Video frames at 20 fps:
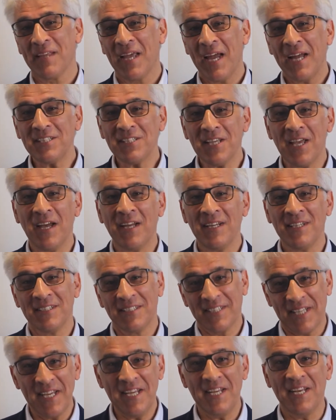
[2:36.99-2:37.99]
As a
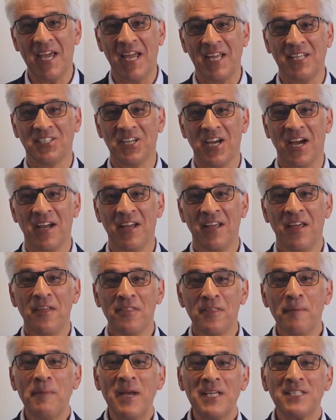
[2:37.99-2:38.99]
teenager,
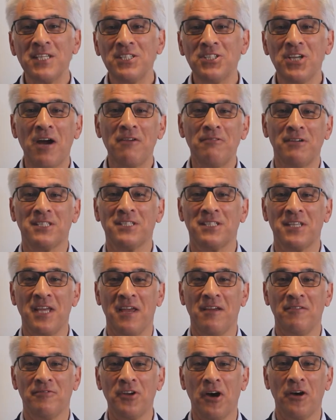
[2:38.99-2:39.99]
the message I
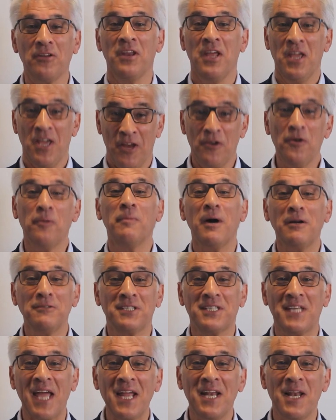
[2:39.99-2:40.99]
received on an
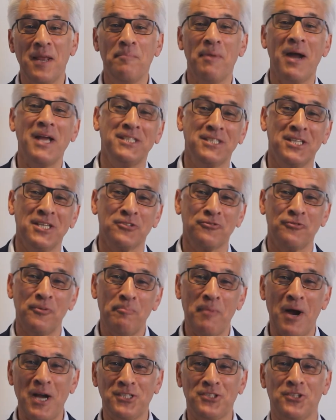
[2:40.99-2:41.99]
almost daily basis from
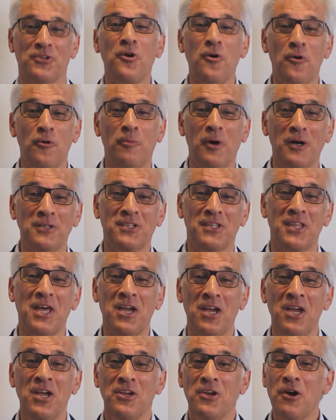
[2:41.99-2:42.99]
my school was
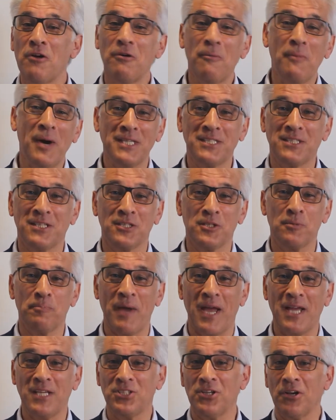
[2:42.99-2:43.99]
that you're a waste of
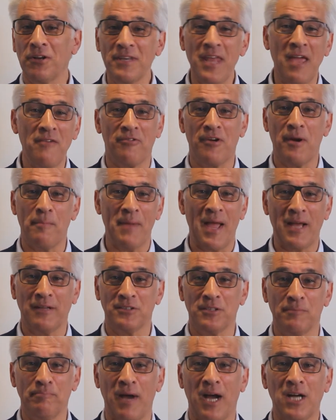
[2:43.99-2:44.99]
space, you'll never
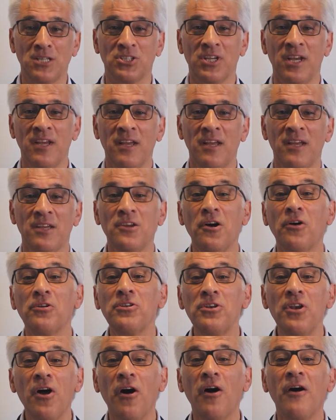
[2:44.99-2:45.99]
amount to much, you're
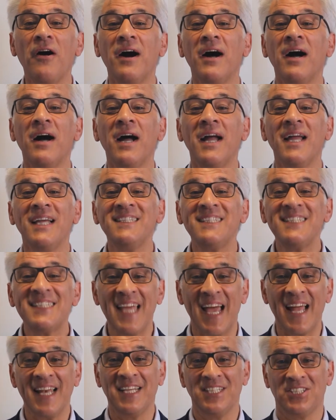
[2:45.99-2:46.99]
not
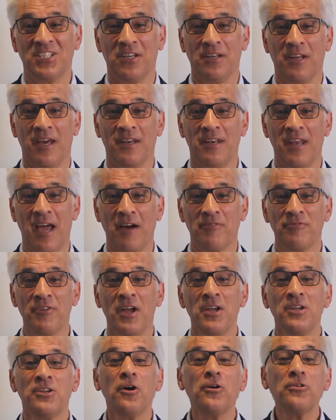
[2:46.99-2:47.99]
intelligent enough,
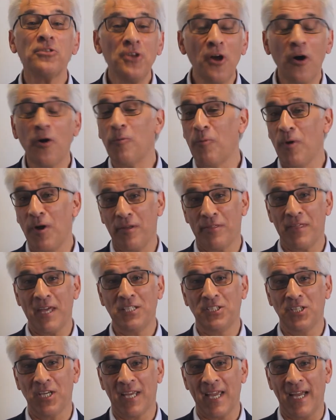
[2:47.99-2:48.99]
you're not worth
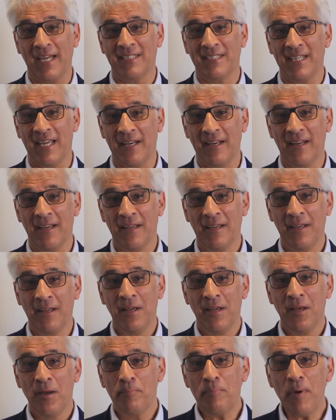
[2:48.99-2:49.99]
educating.
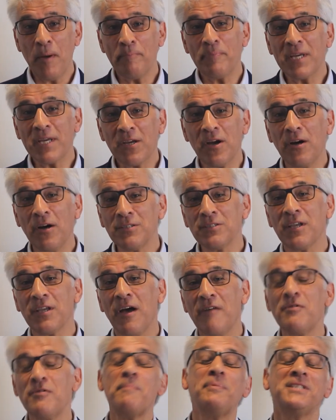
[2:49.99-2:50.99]
But because
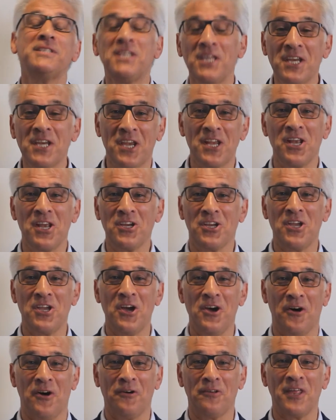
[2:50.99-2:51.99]
of a particular
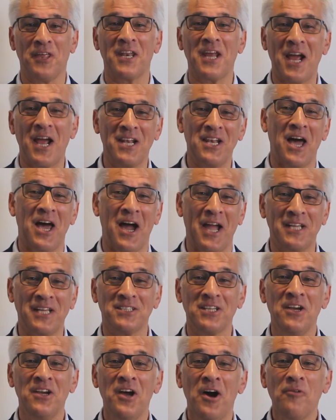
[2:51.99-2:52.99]
girl that I
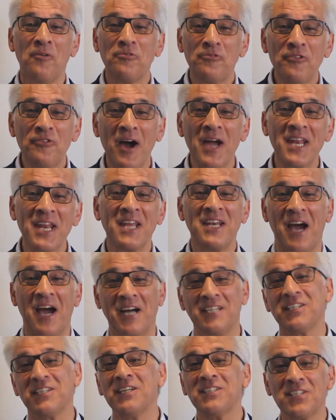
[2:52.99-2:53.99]
liked, on Friday
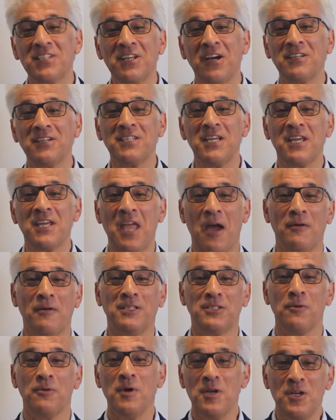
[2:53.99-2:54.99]
nights I started
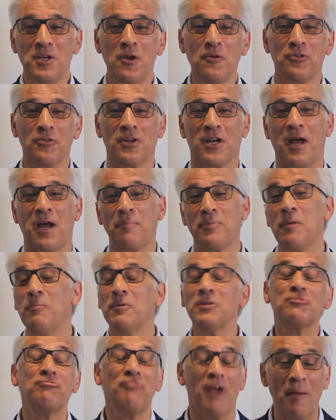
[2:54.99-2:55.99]
going to a youth club that
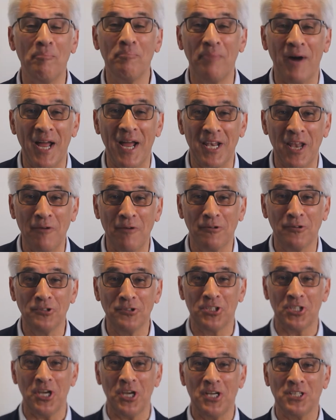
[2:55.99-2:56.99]
was run by a local
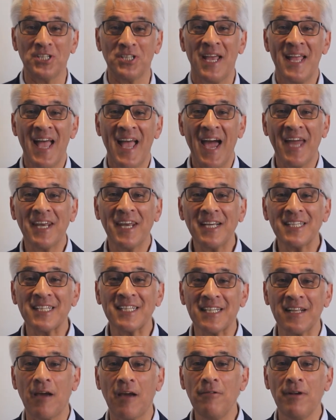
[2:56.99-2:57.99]
church, and I
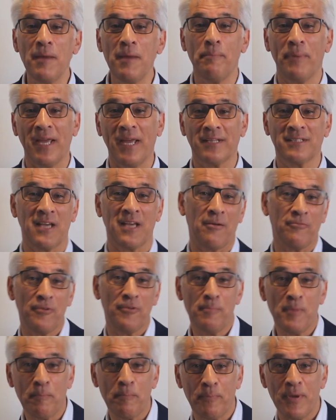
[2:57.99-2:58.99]
slowly picked up
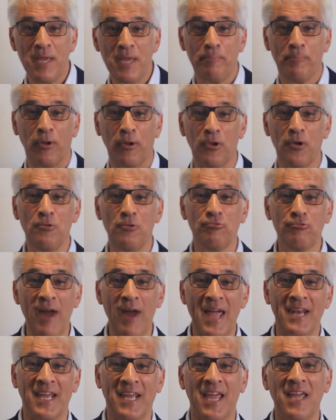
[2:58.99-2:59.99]
from the people who
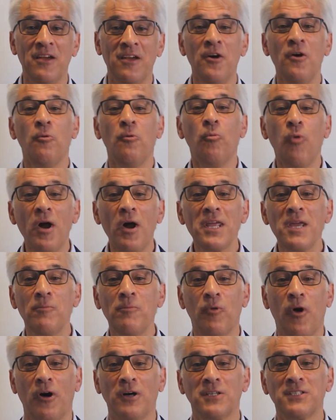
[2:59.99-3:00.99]
ran it what it
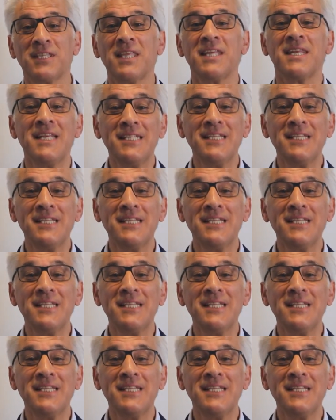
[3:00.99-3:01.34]
was that